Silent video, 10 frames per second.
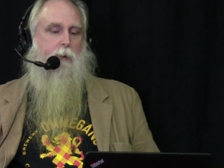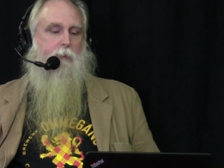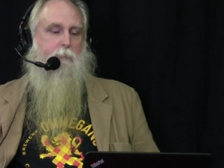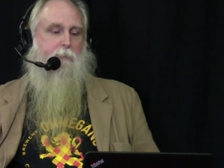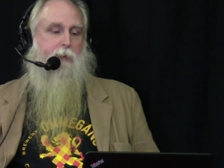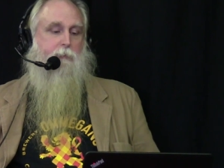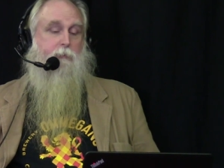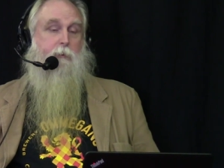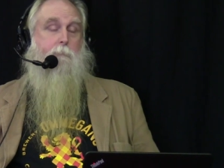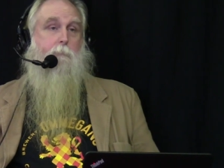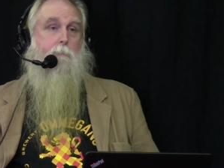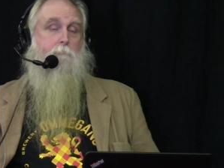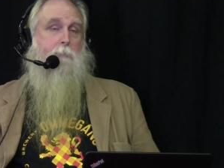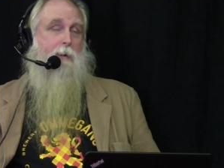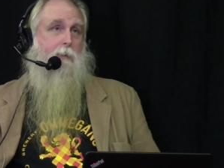Rivest said
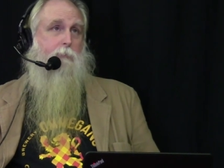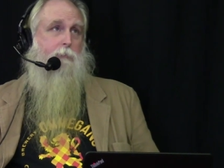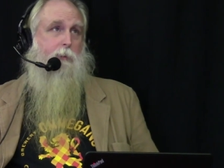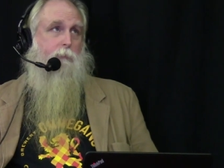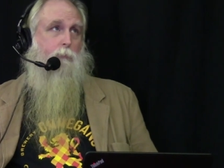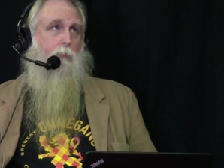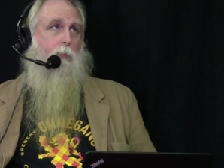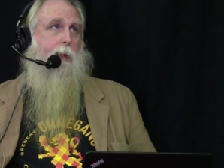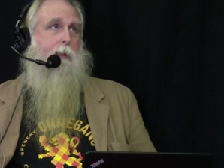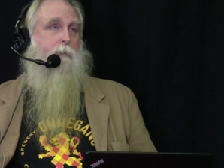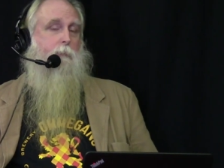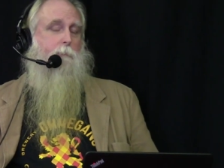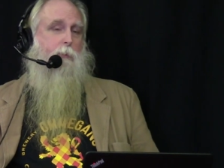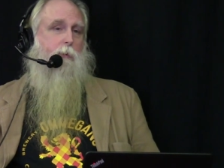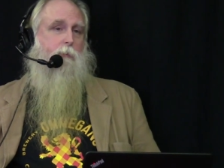democracy is way too
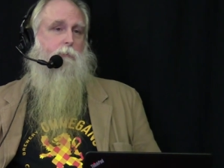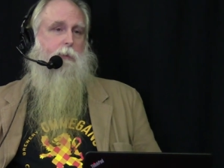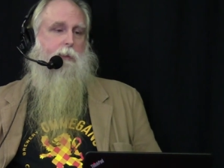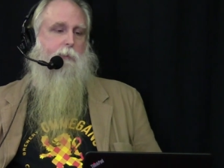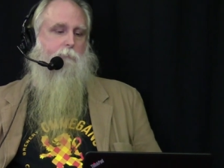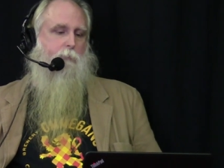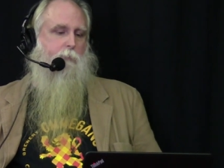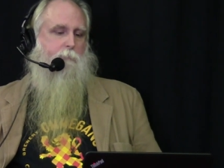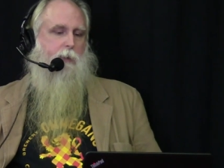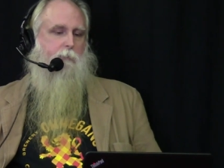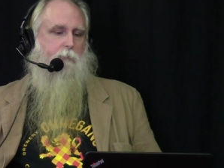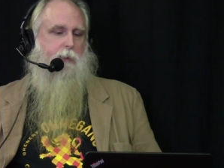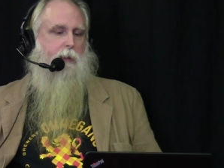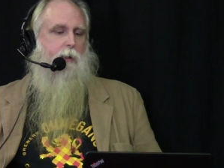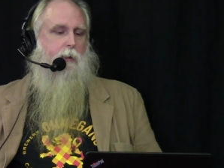important to leave to
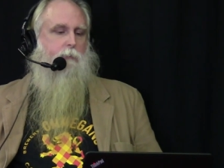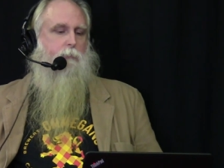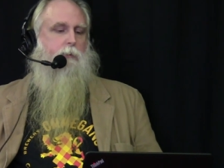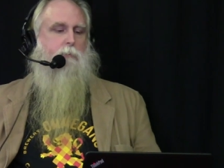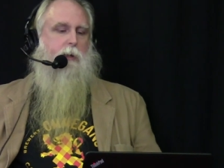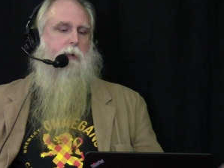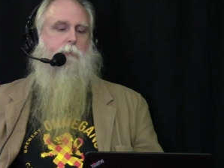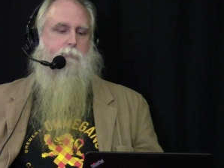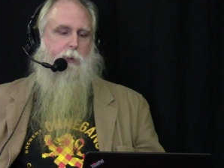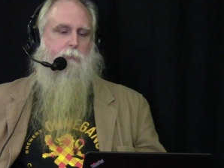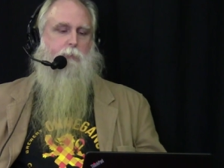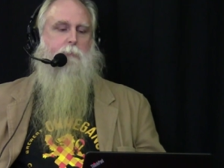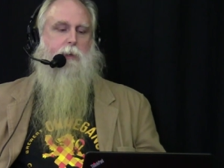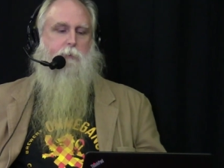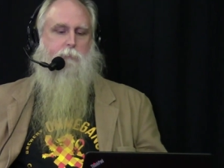cryptography. So he created a, a three
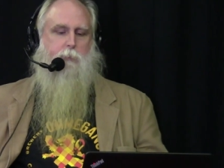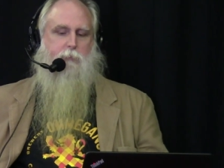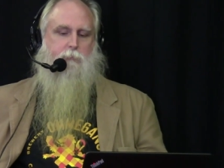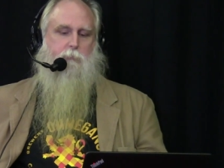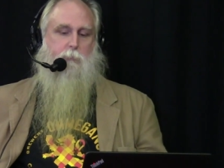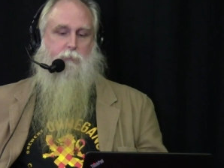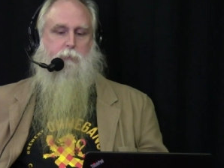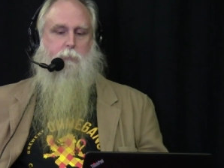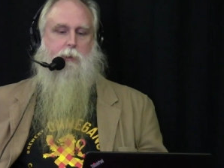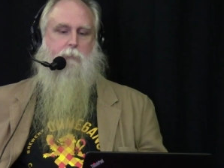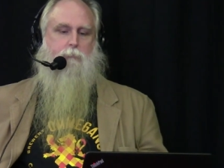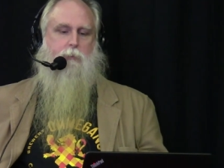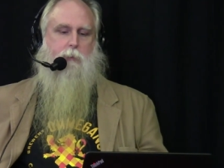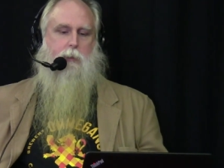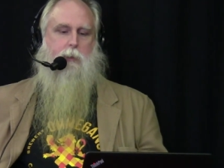ballot voting system which can be ex-
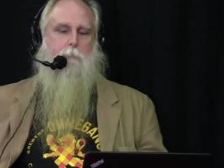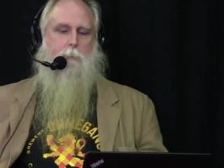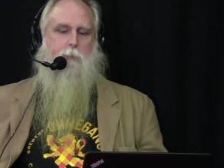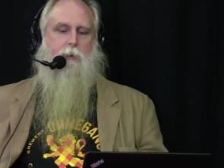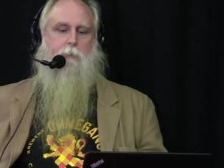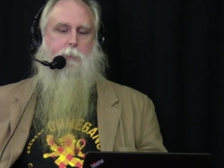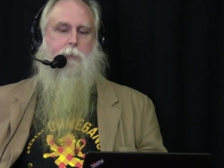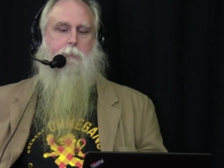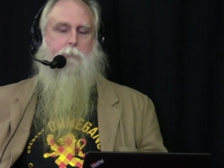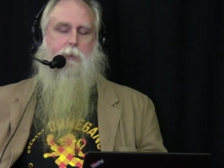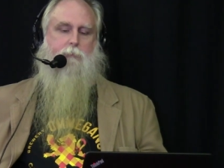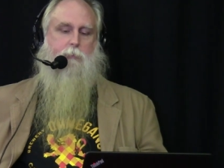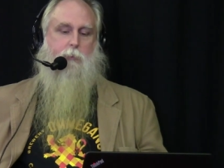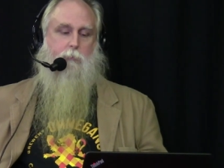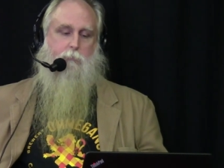implemented in paper, and
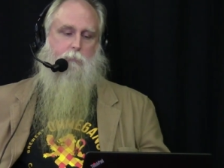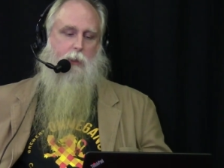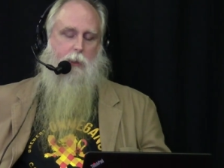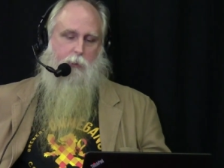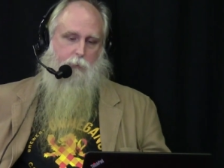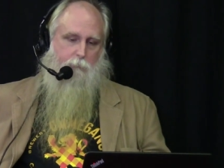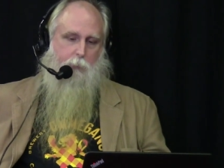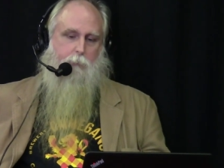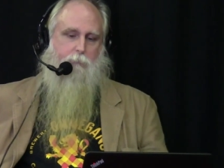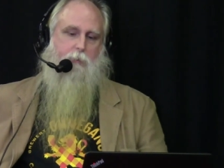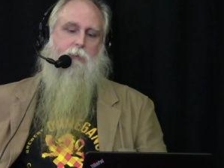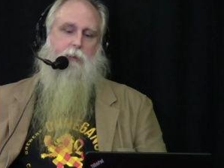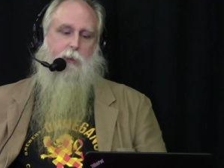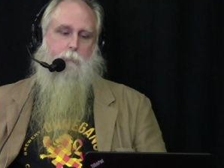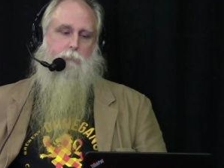basically you, cr- you vote three
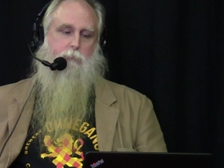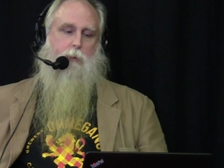times